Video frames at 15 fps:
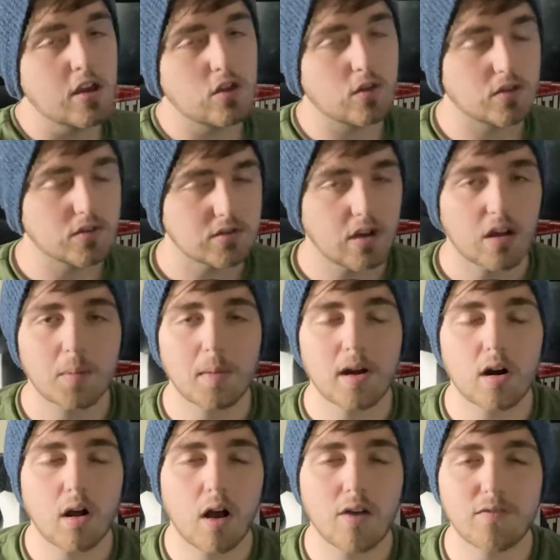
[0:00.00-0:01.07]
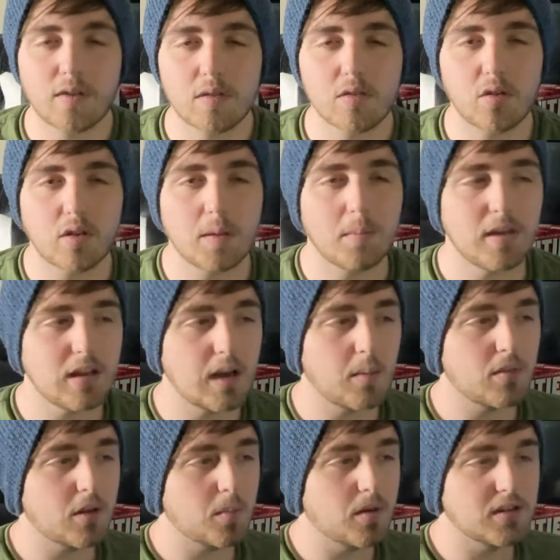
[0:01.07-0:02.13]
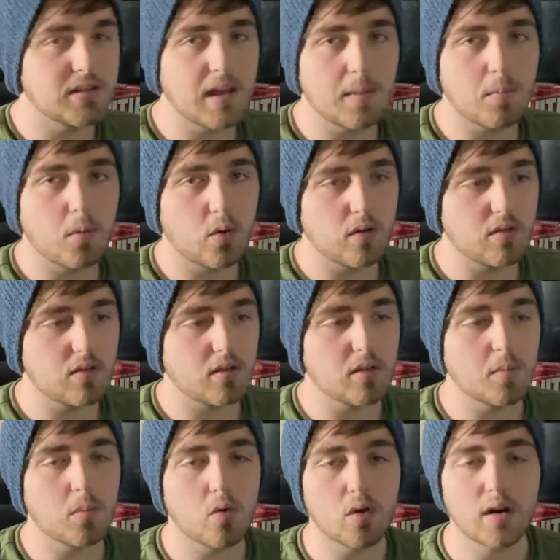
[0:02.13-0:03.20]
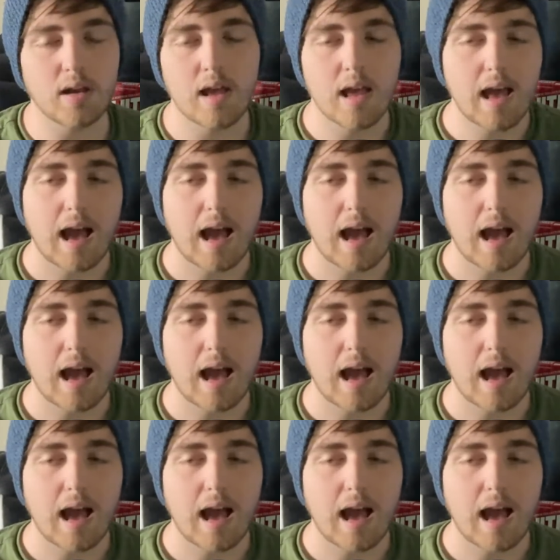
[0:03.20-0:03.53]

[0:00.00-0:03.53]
You can talk about our offense only being able to put 10 points on the board.